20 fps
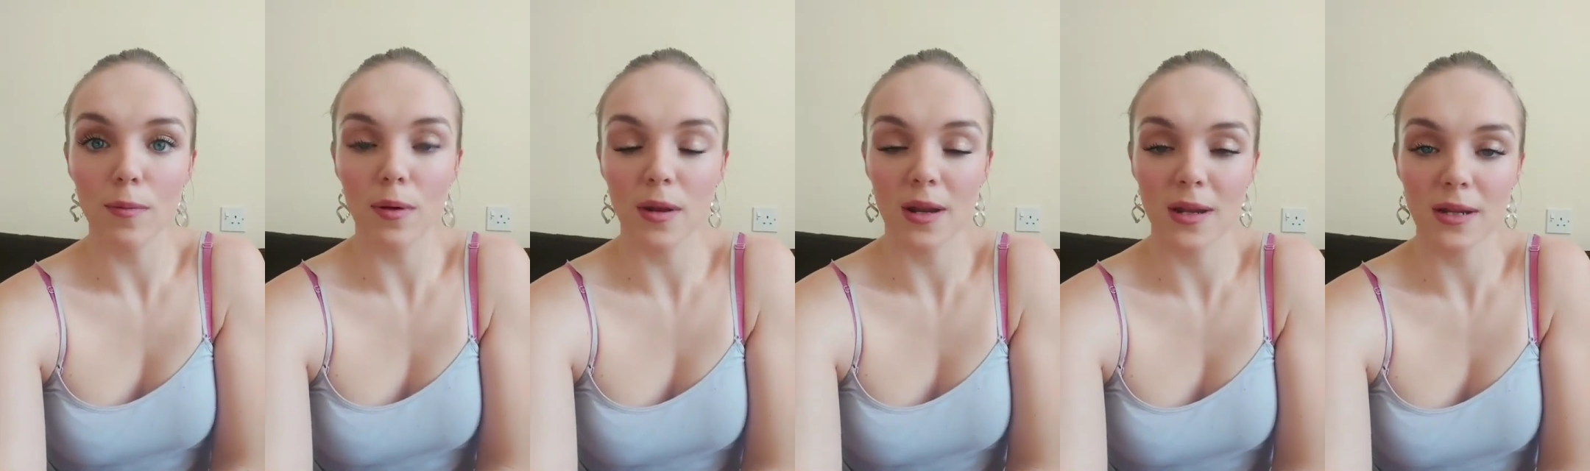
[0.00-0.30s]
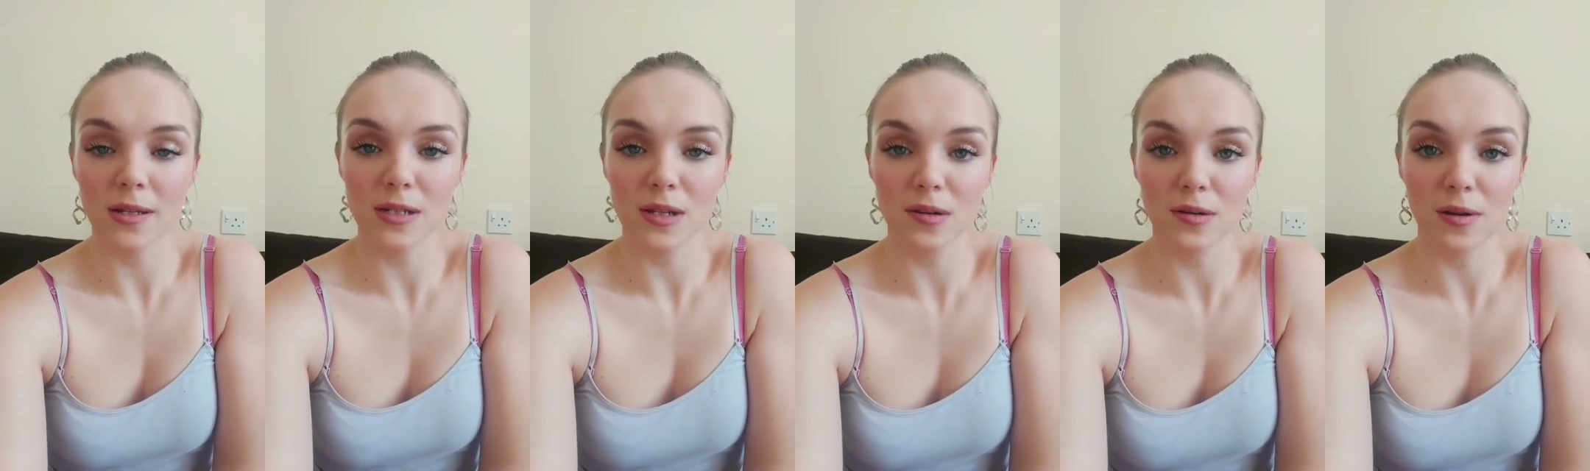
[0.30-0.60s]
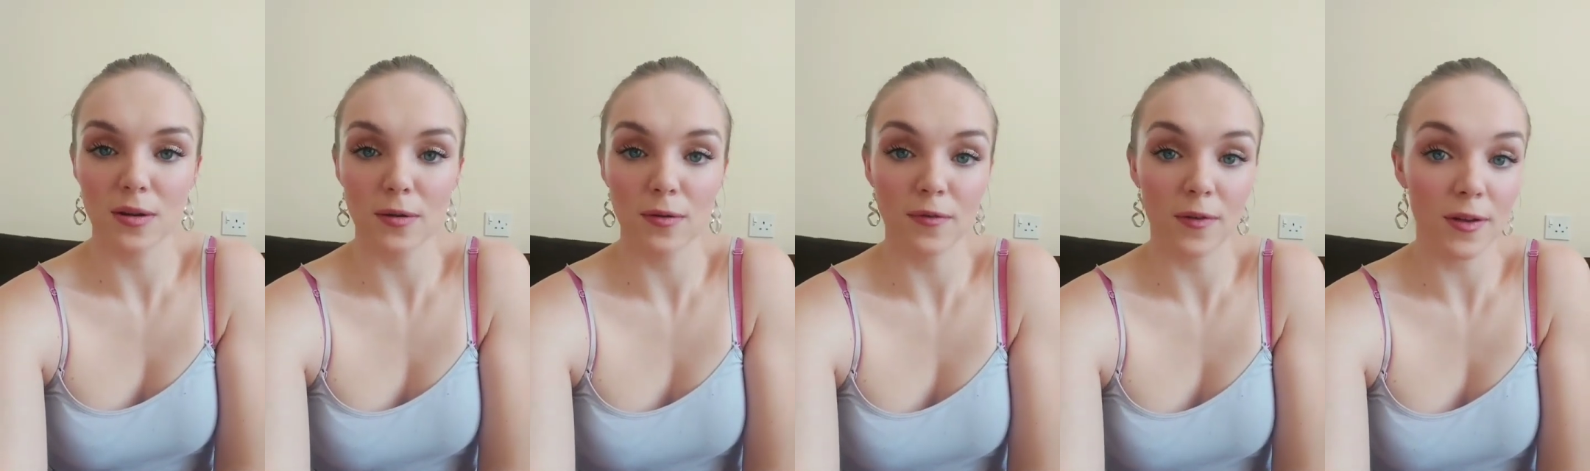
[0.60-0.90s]
but I don't
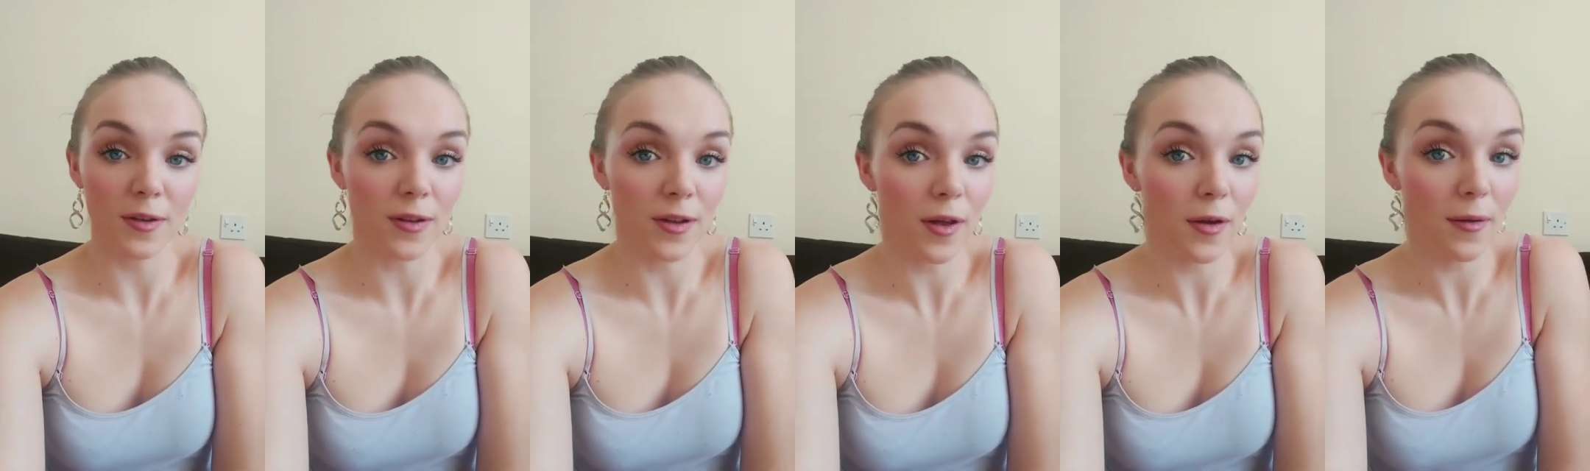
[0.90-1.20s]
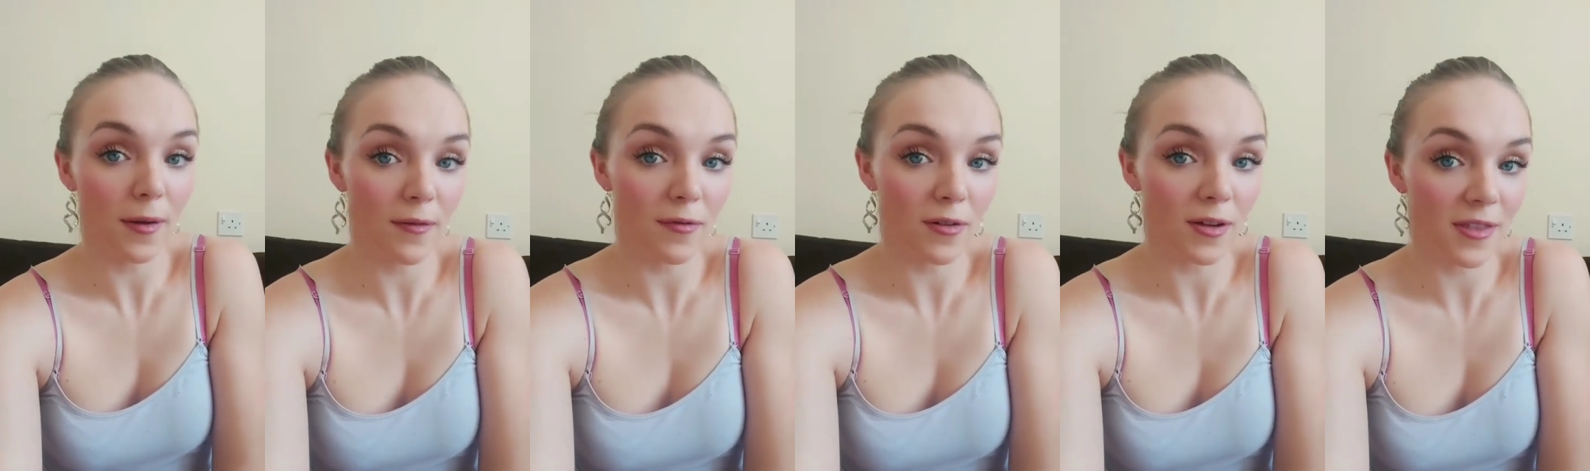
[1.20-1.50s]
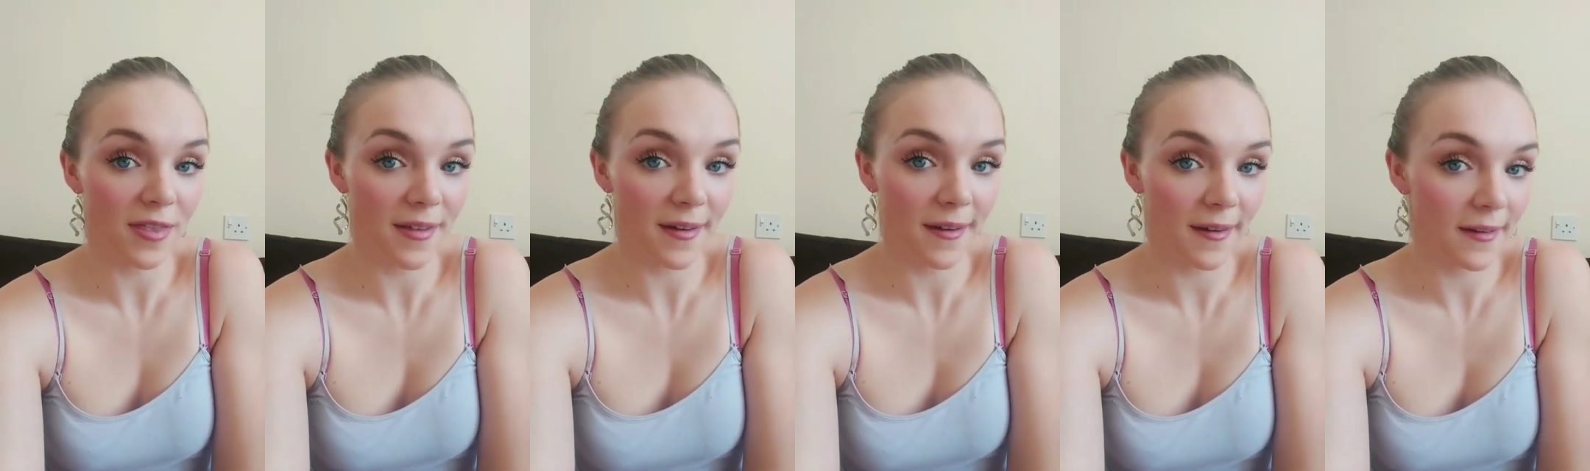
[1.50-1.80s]
know if I'll know
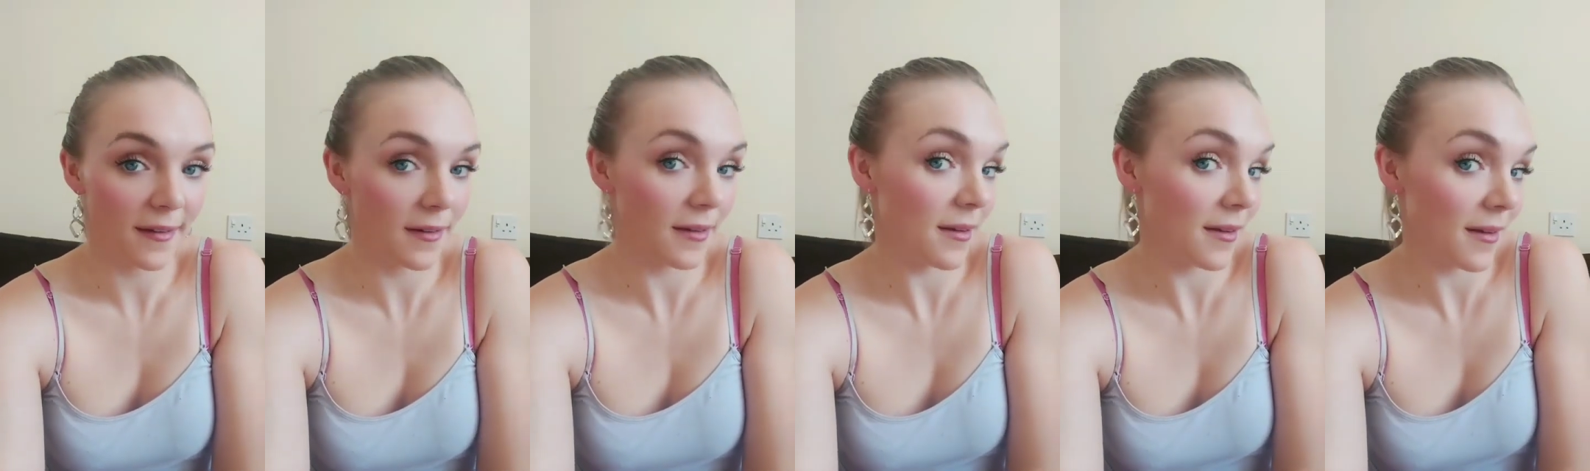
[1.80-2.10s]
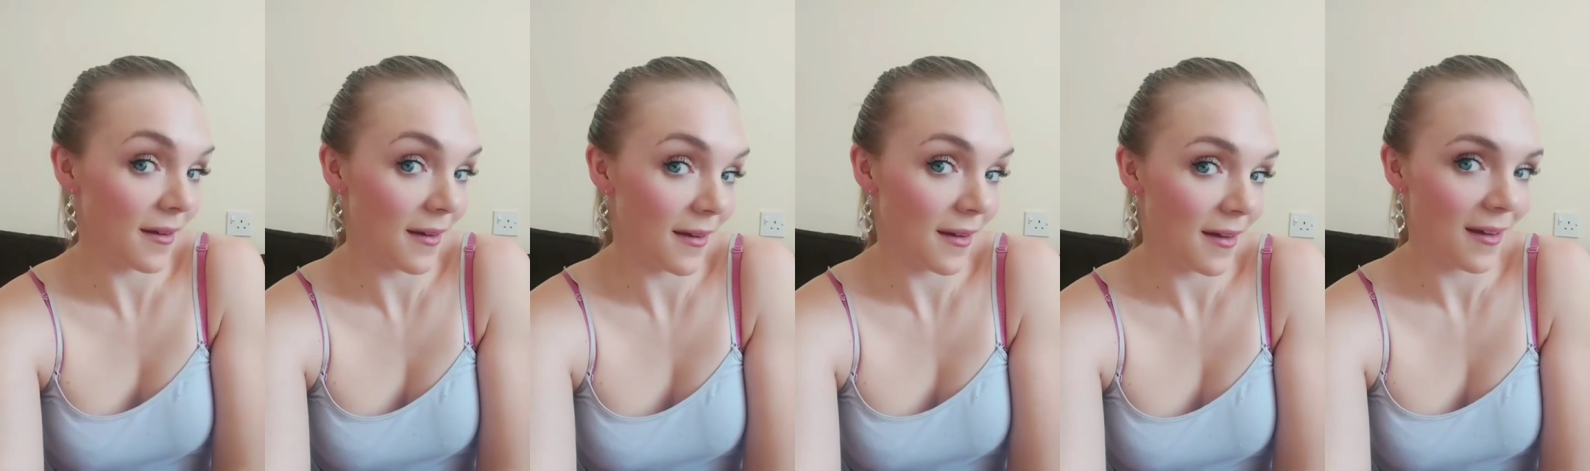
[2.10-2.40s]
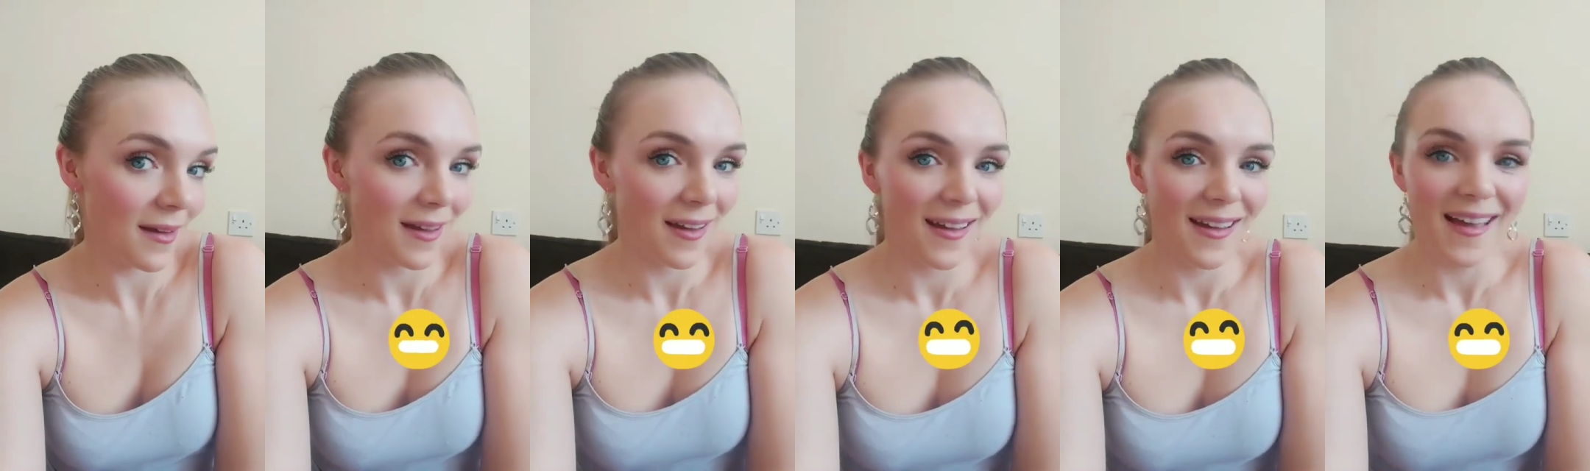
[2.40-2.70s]
everything.
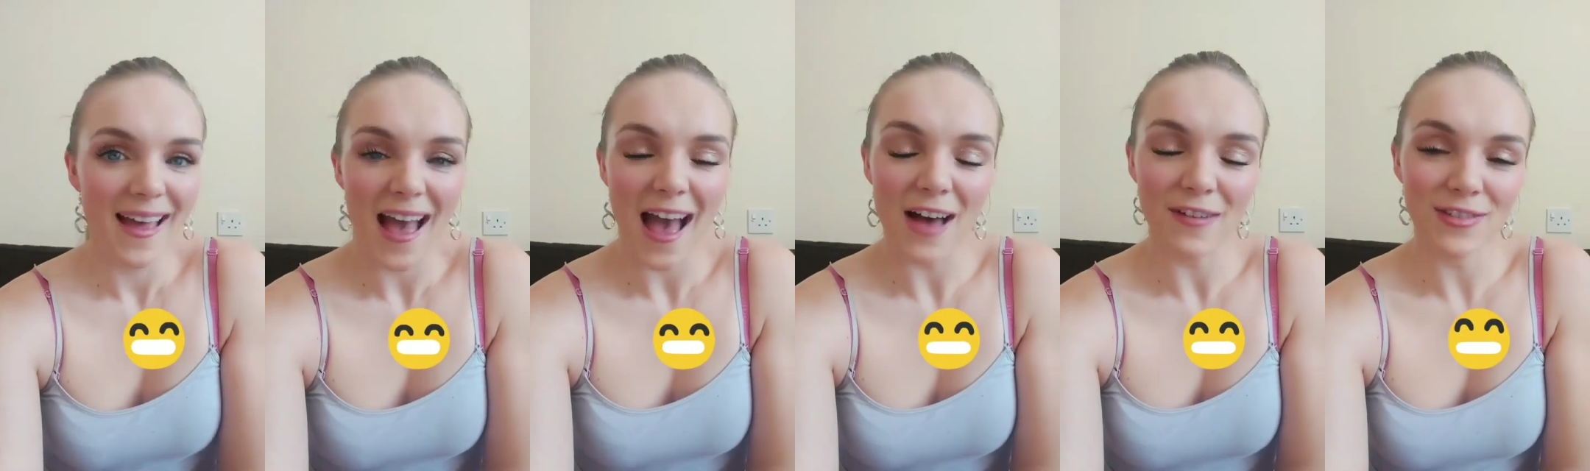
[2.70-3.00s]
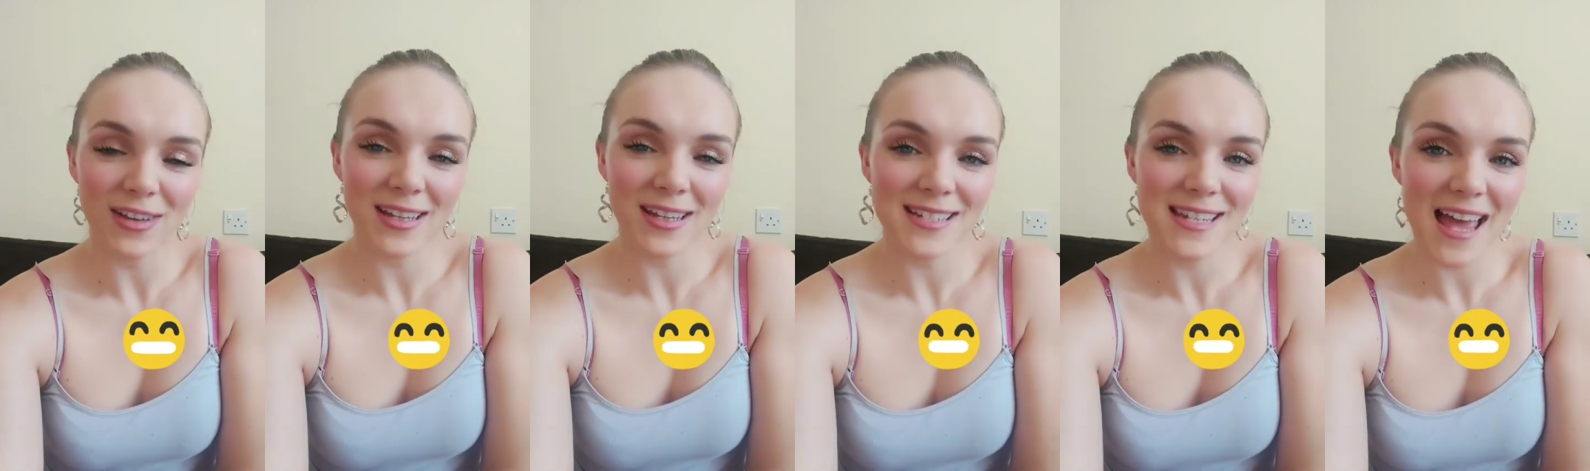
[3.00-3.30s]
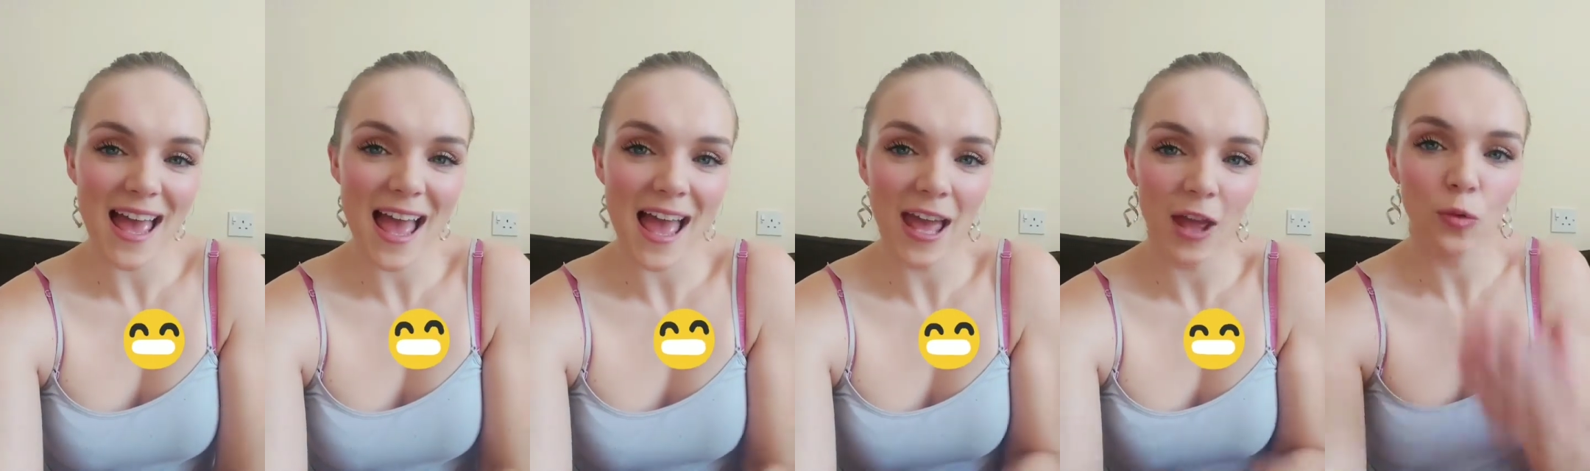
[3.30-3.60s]
Have a good
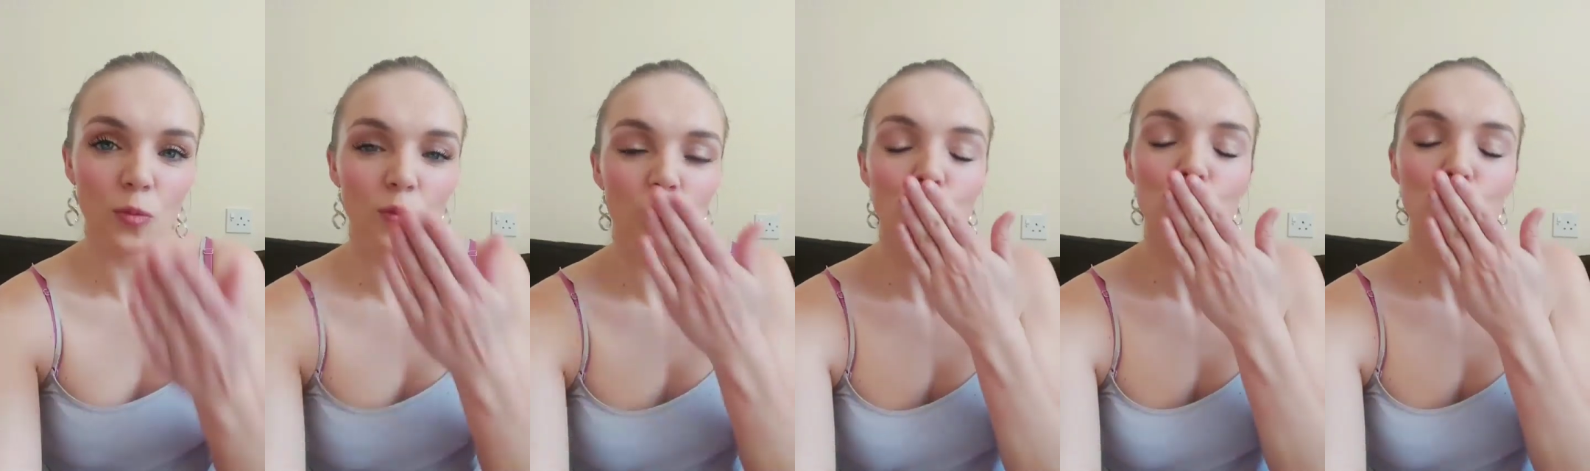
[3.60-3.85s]
day.